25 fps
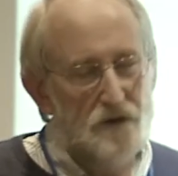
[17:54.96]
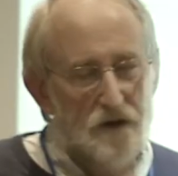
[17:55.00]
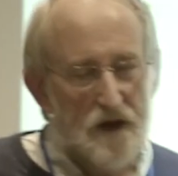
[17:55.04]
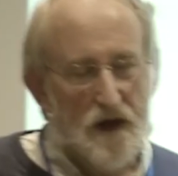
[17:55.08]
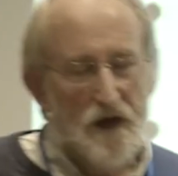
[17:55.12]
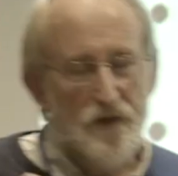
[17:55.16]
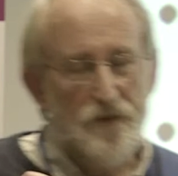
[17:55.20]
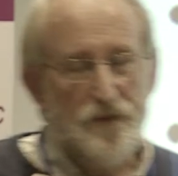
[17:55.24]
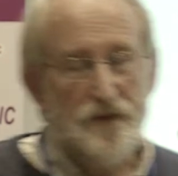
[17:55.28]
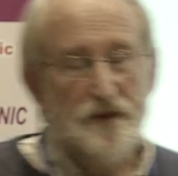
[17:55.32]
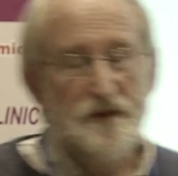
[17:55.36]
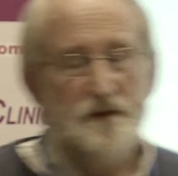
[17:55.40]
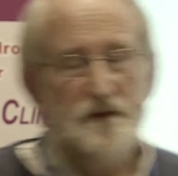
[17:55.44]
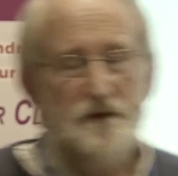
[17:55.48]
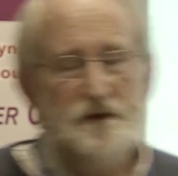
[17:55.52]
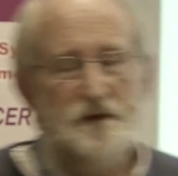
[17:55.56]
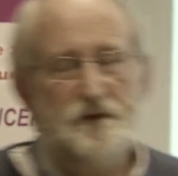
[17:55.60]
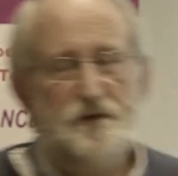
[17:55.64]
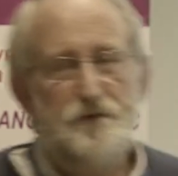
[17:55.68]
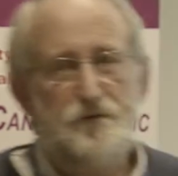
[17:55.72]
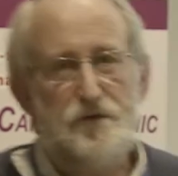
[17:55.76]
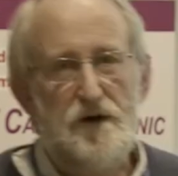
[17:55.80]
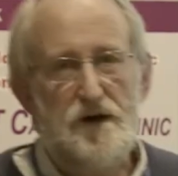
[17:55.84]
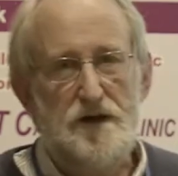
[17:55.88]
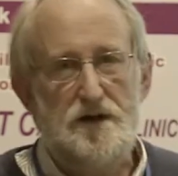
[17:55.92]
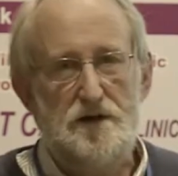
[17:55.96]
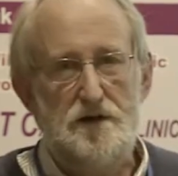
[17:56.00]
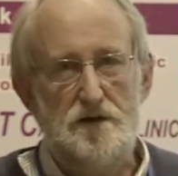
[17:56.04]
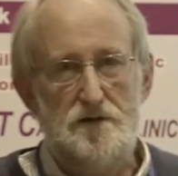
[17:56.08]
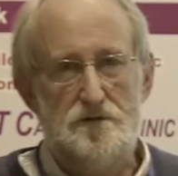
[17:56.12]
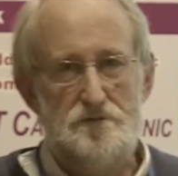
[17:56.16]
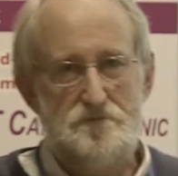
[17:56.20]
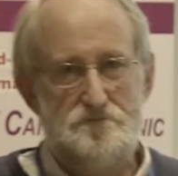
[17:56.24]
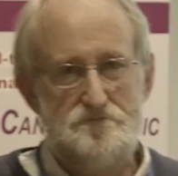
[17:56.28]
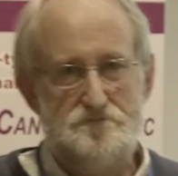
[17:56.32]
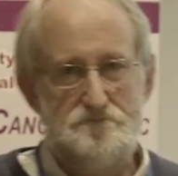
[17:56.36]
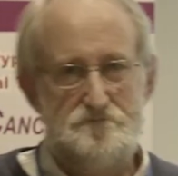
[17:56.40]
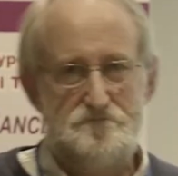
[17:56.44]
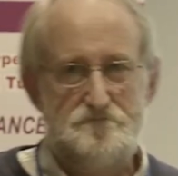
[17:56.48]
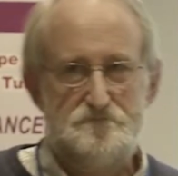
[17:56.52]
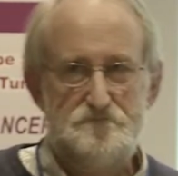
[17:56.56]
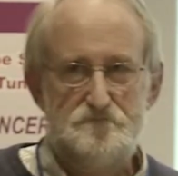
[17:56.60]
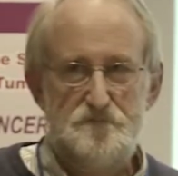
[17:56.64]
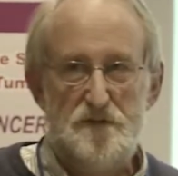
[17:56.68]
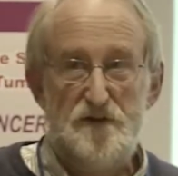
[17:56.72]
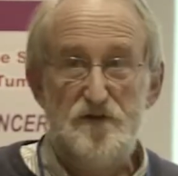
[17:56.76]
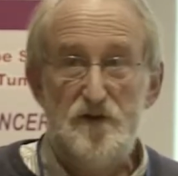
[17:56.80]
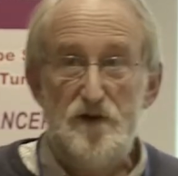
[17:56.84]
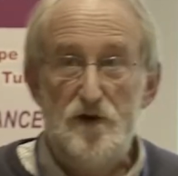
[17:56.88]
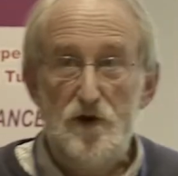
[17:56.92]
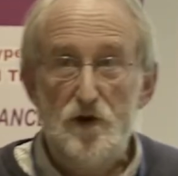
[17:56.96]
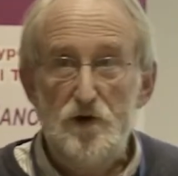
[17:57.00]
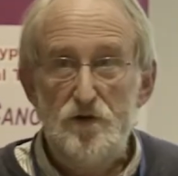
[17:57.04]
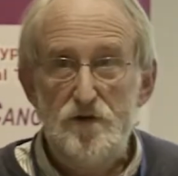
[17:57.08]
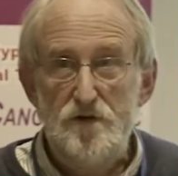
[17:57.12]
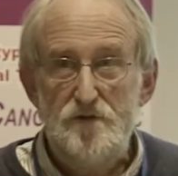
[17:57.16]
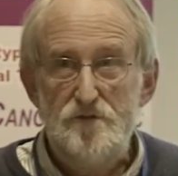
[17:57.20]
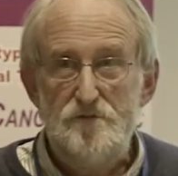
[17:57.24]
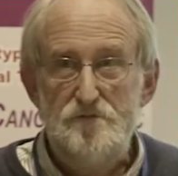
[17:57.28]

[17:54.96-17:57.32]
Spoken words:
I think, is vital, is it not?